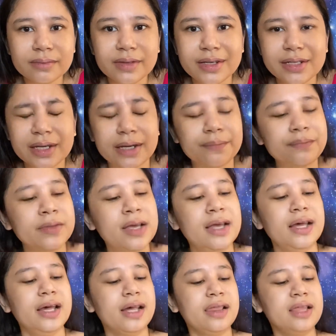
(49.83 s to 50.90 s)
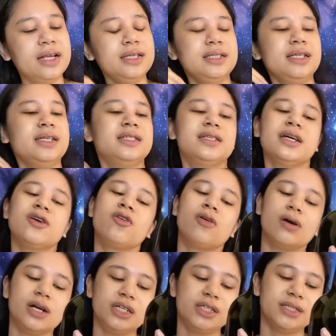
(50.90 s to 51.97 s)
Yeah. This is a
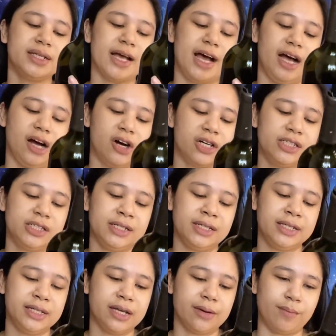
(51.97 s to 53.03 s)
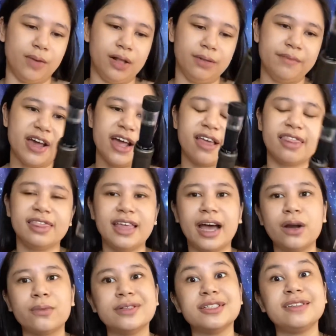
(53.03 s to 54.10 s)
gorgeous Argentinian Malbec
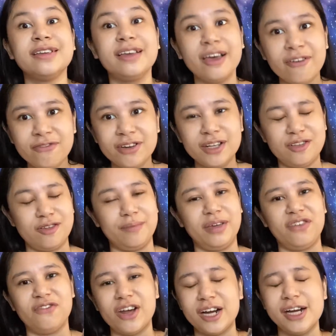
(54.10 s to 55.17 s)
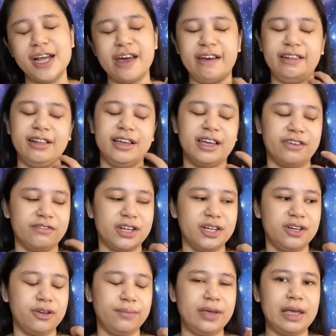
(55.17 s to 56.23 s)
that was gifted to me, very kindly gifted
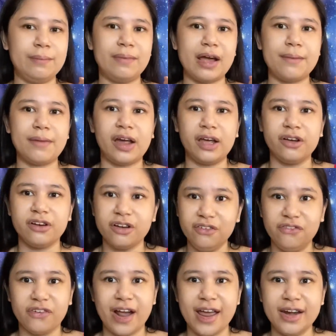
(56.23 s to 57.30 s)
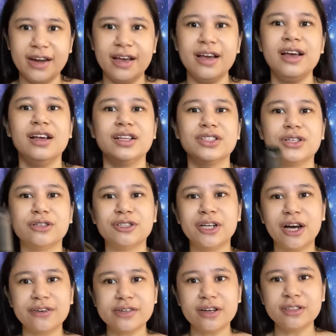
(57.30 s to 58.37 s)
to me by my good friend. So
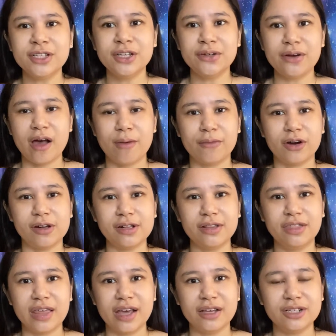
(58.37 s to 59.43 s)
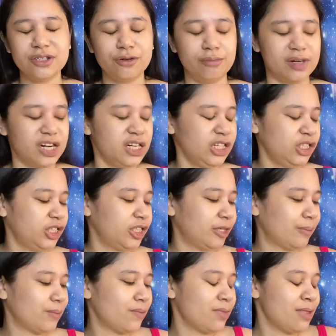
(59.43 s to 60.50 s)
shout out to you, Emerald. Thank you so much.
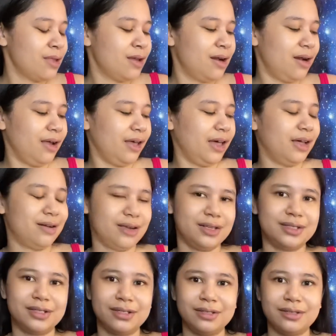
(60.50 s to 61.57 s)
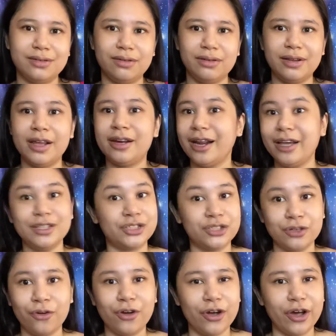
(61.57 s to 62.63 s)
It tastes
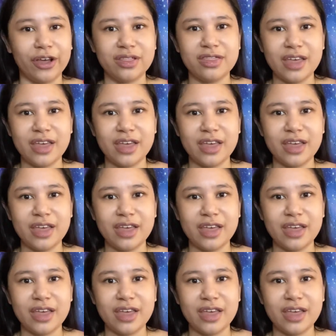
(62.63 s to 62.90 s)
so good.